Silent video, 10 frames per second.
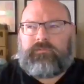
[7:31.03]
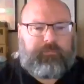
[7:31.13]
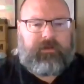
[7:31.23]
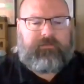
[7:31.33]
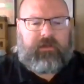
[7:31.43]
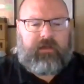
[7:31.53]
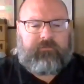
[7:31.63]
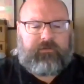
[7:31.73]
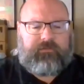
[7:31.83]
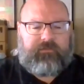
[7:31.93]
press
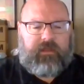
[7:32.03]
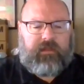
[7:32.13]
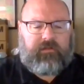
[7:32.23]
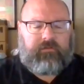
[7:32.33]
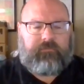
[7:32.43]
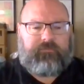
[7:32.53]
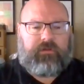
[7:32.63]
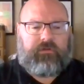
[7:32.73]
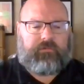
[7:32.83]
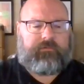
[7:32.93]
conference, he
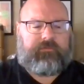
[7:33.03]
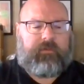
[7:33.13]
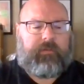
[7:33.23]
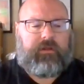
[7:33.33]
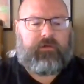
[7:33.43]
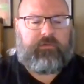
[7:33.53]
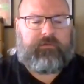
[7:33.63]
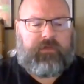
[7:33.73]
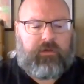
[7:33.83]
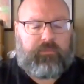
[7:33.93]
interviewed somebody who
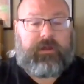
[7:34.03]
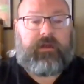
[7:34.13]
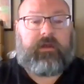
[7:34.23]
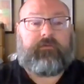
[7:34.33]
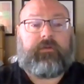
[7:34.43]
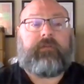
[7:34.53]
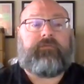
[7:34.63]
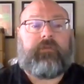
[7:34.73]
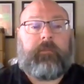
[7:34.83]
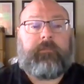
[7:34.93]
was recovering
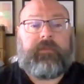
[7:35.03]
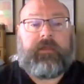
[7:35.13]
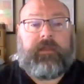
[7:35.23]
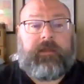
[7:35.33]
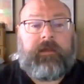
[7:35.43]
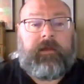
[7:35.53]
from being